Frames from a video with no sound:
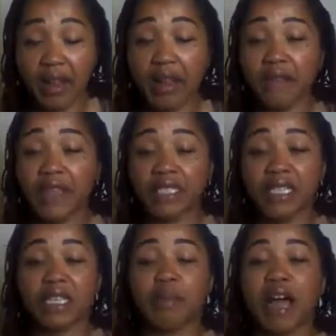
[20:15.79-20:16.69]

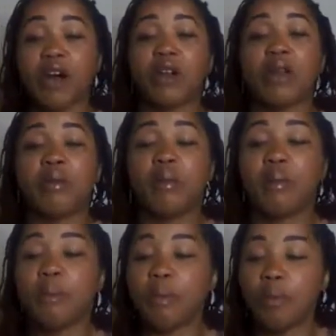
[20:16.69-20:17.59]
and this is
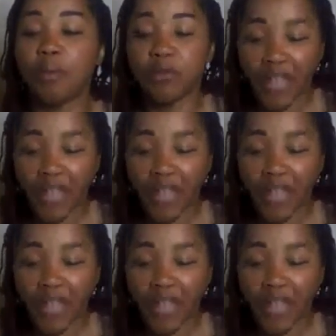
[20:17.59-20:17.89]
about